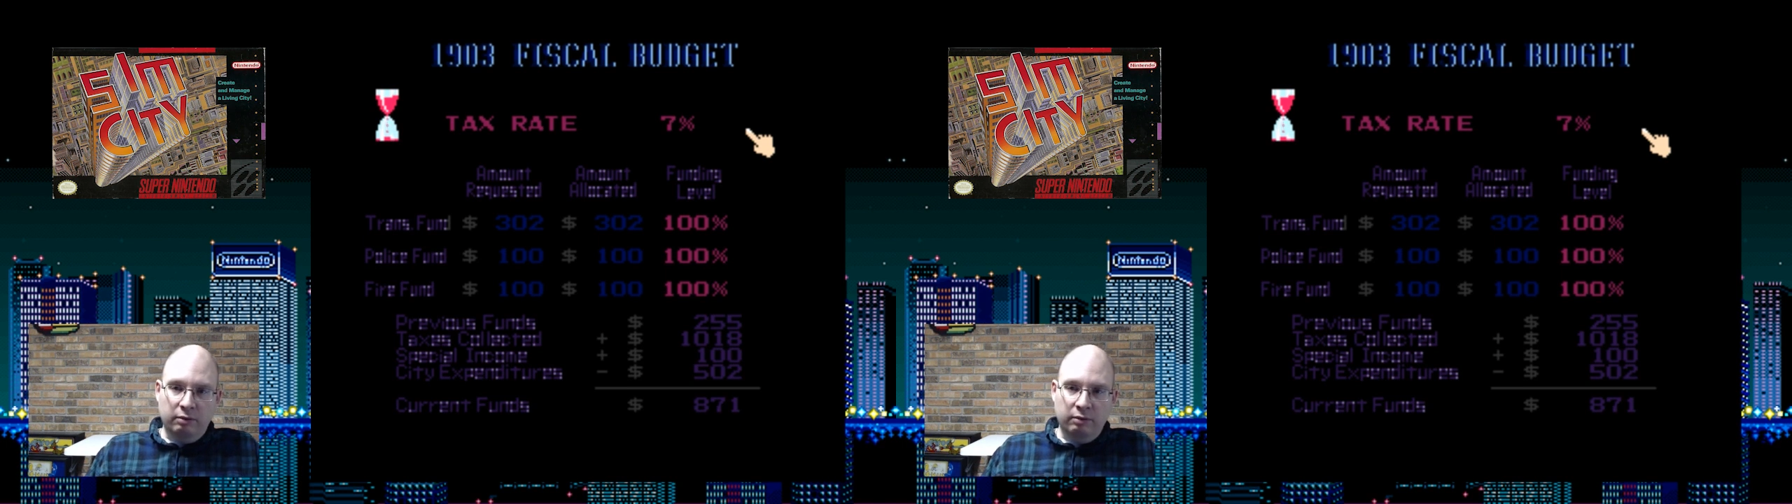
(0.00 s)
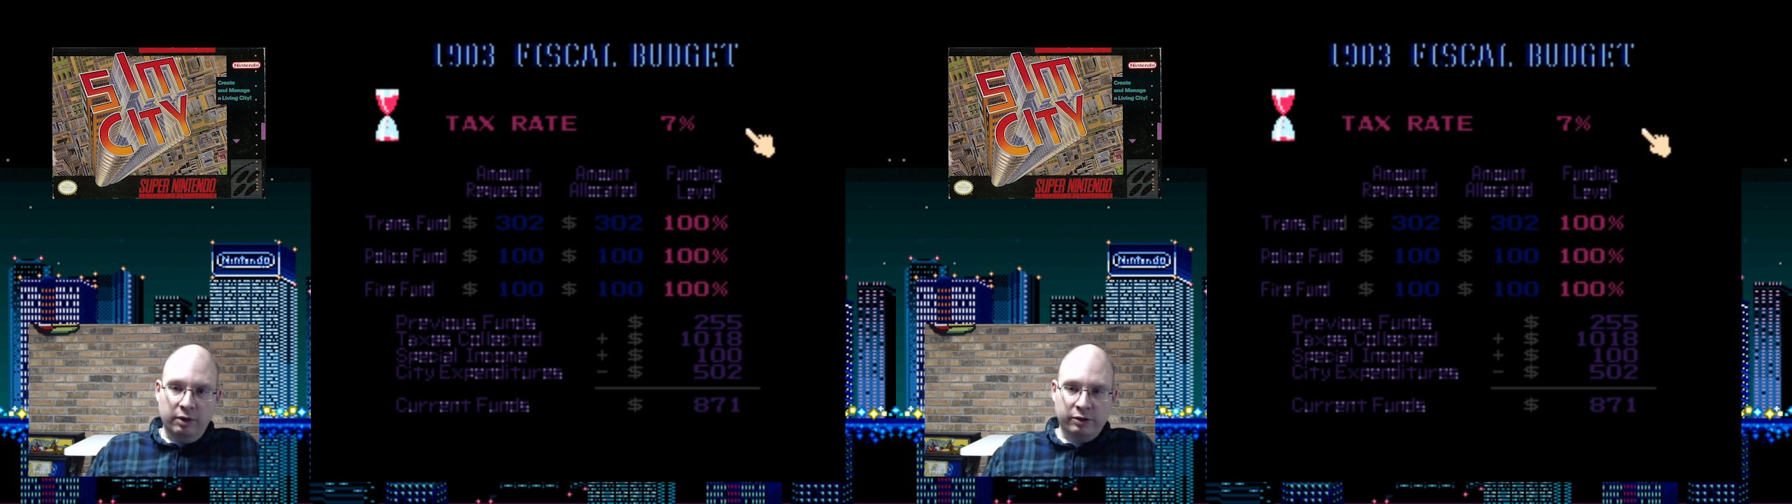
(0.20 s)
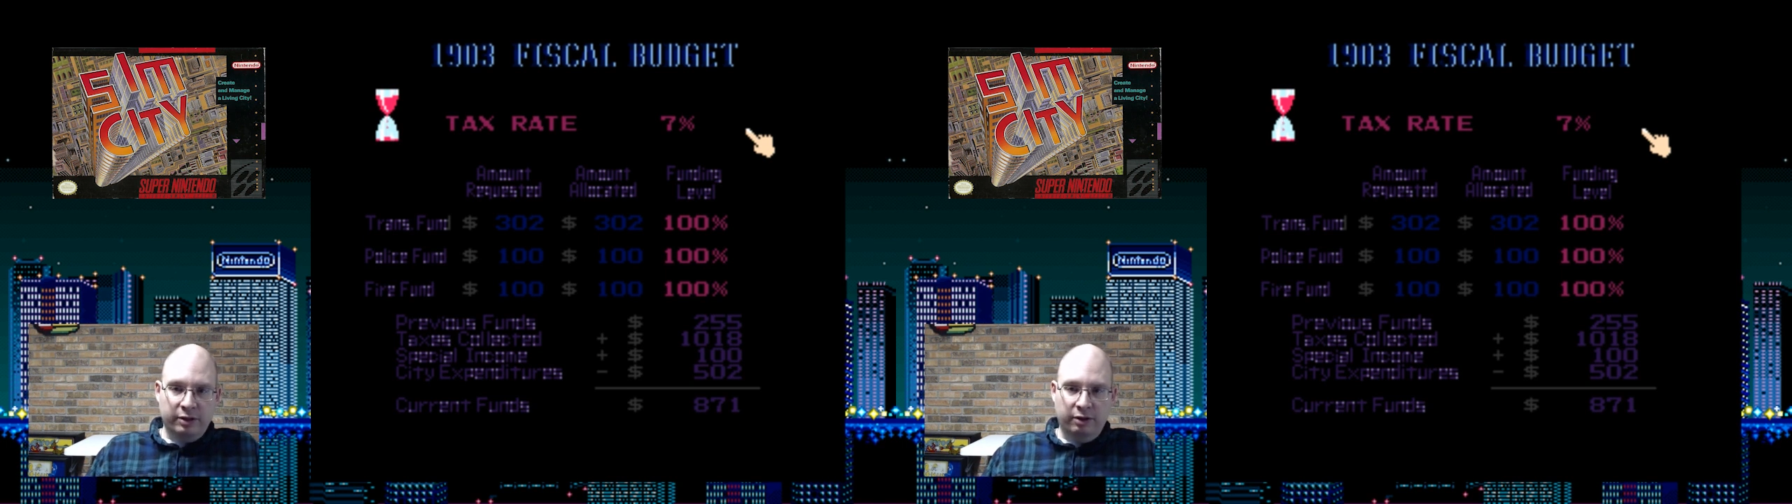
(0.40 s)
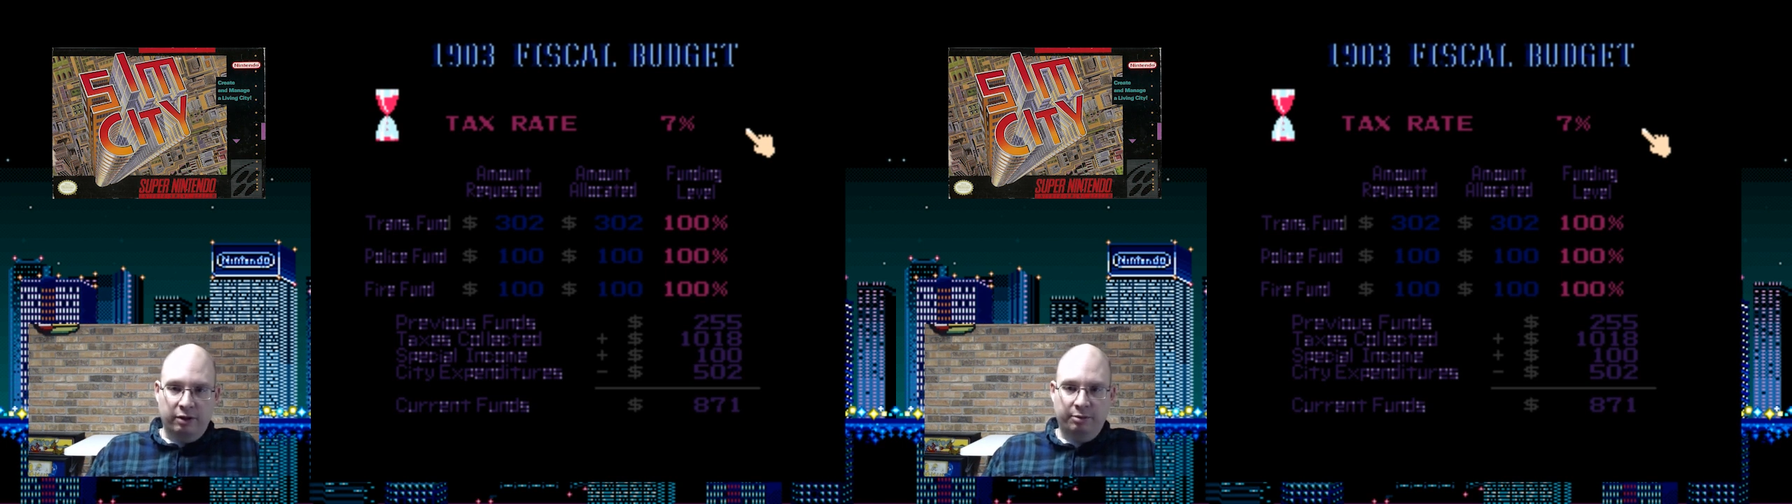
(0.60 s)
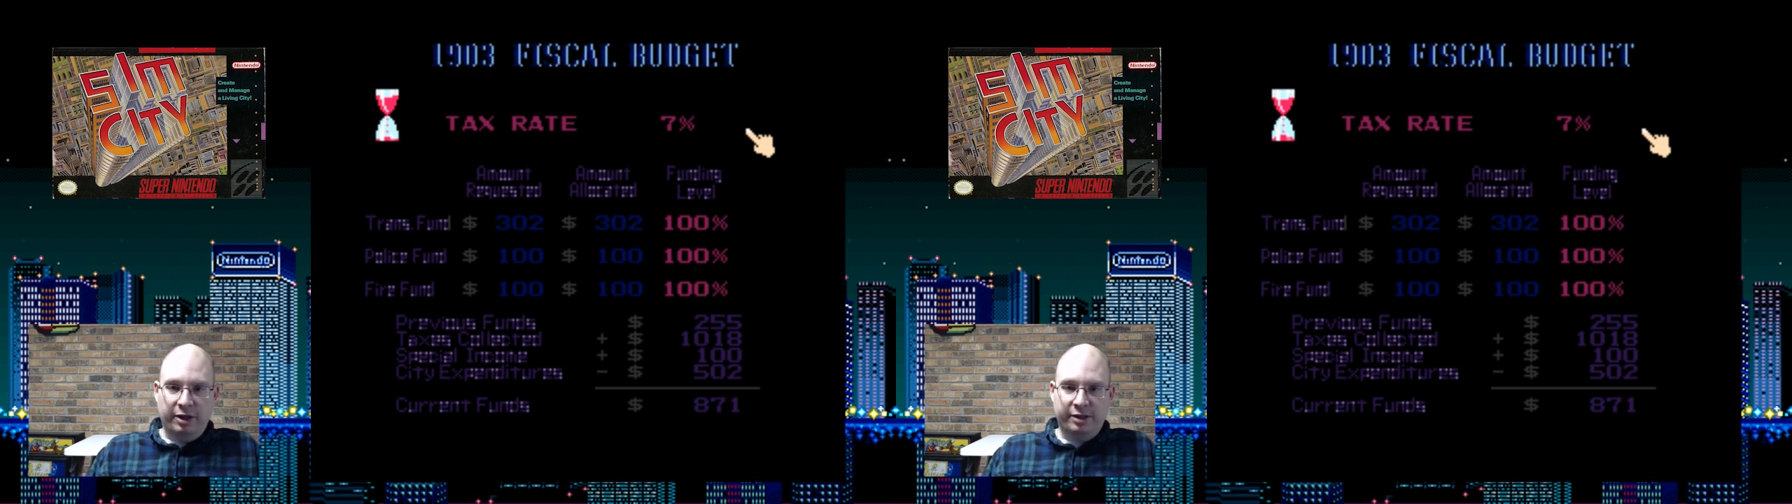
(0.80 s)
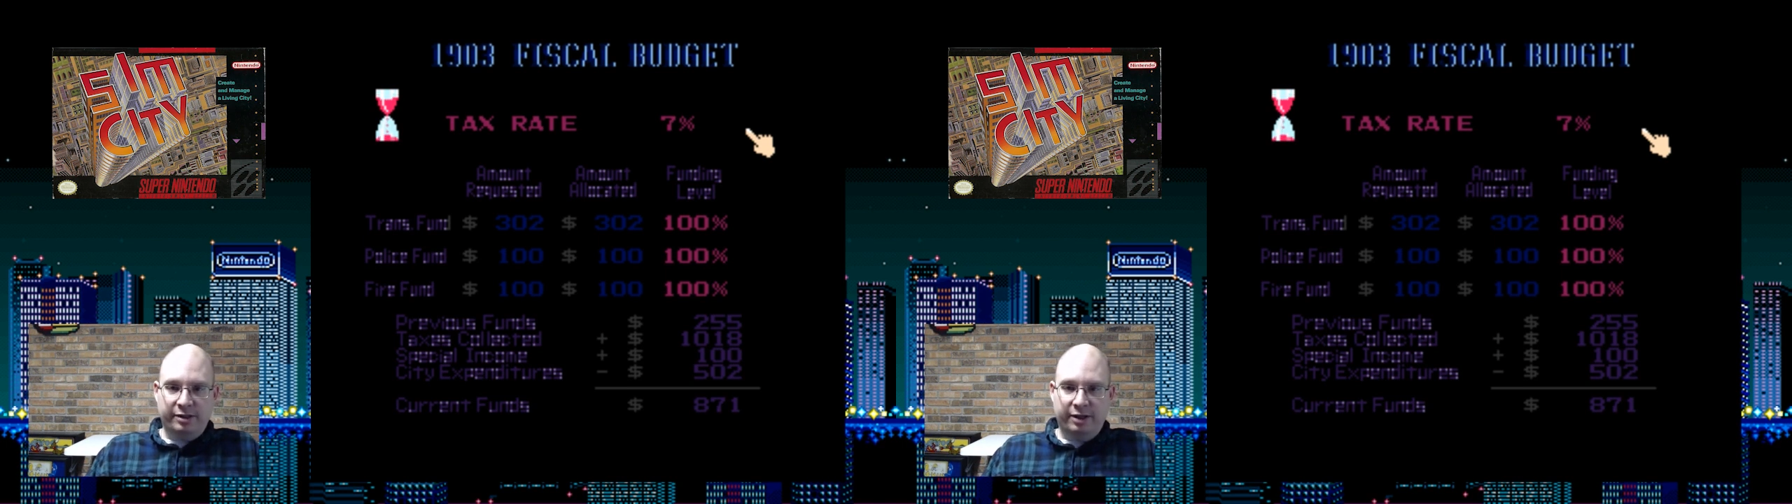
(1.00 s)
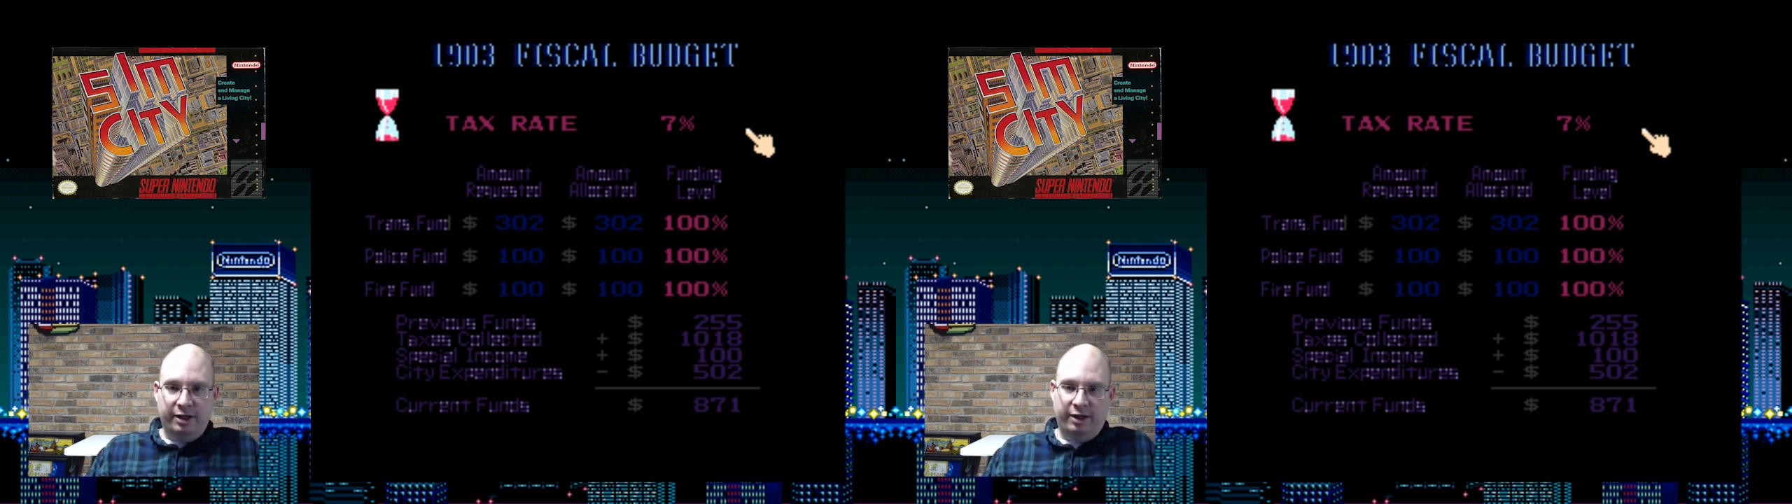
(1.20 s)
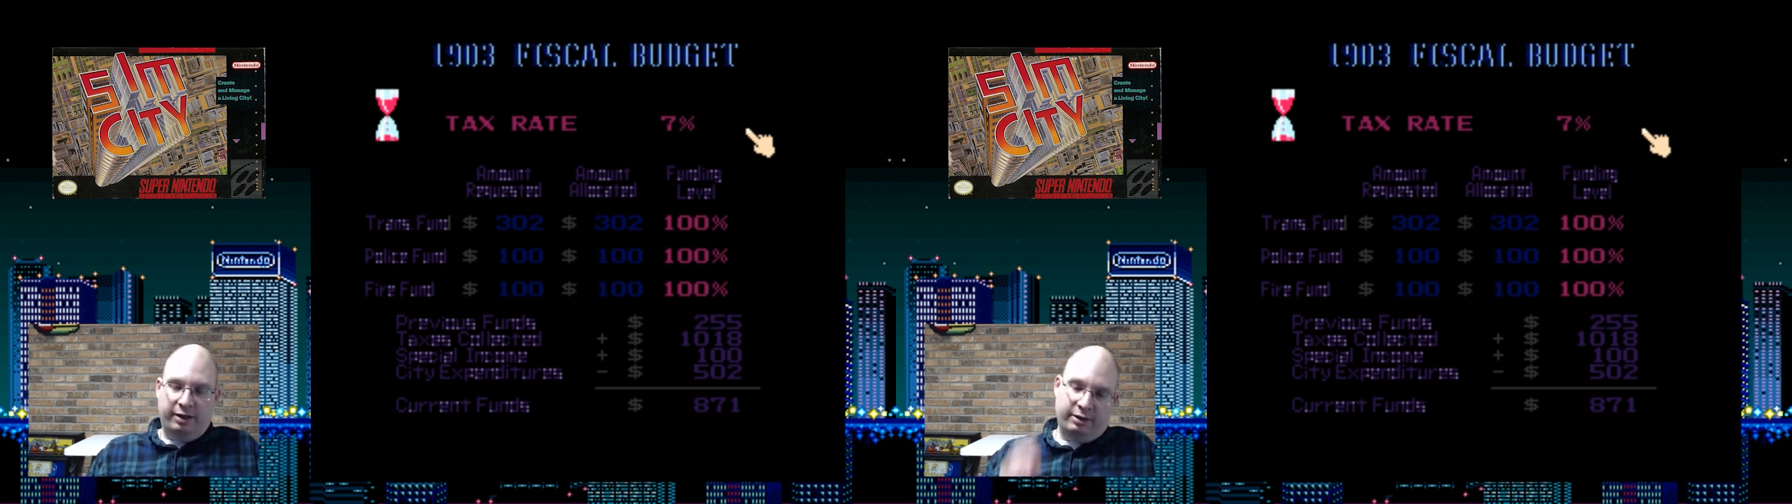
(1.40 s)
we're still on the plus
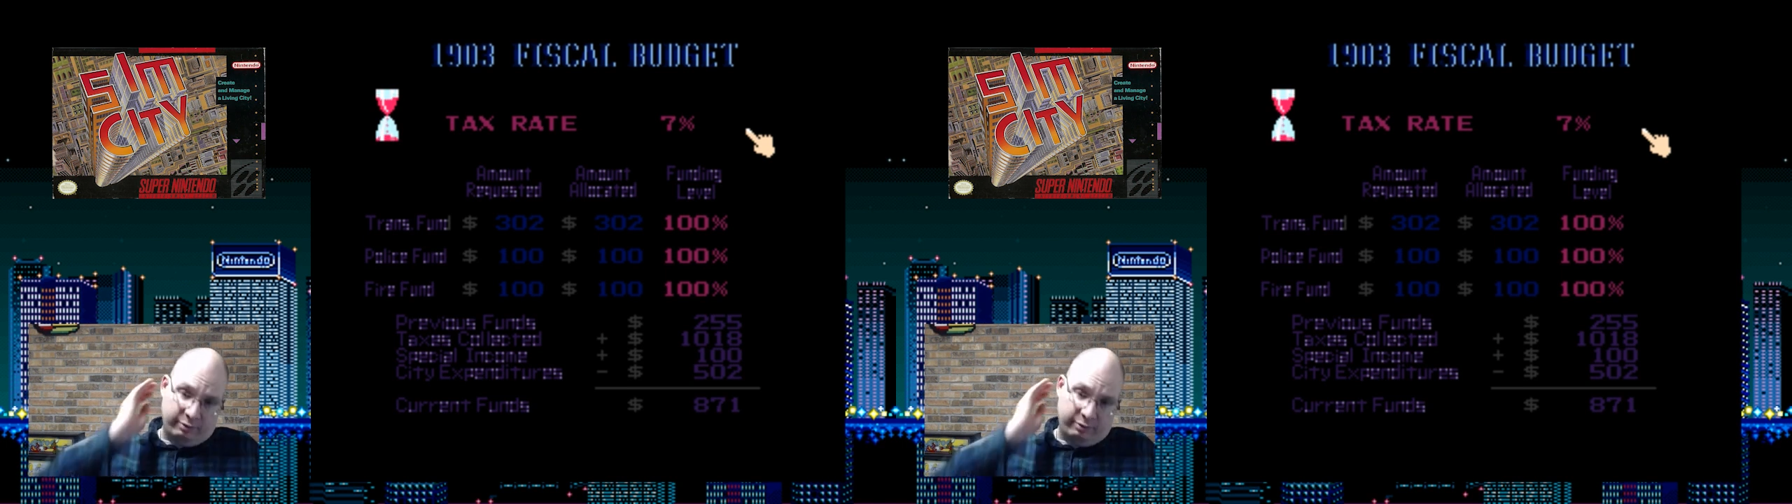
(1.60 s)
side.